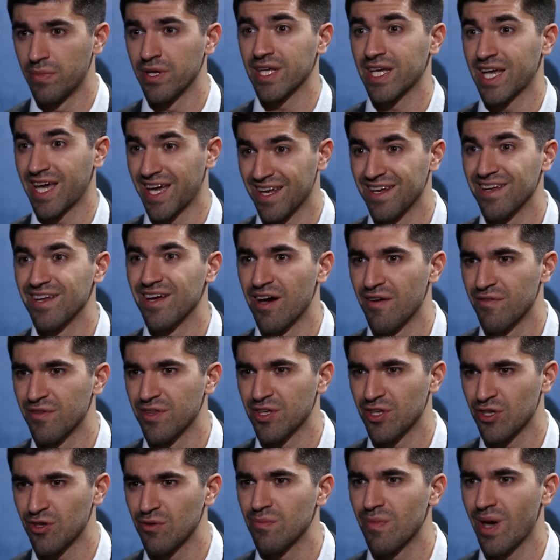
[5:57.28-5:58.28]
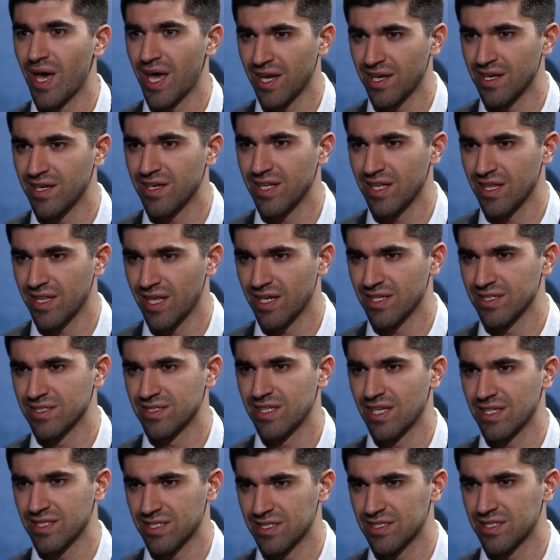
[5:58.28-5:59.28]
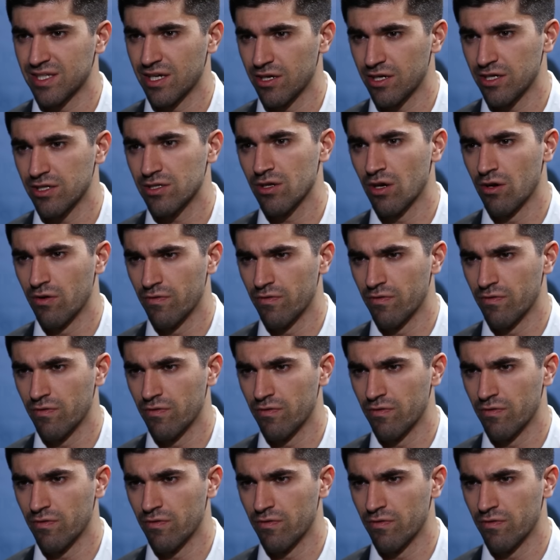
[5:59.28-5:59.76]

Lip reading: but again, of the humanity that is necessary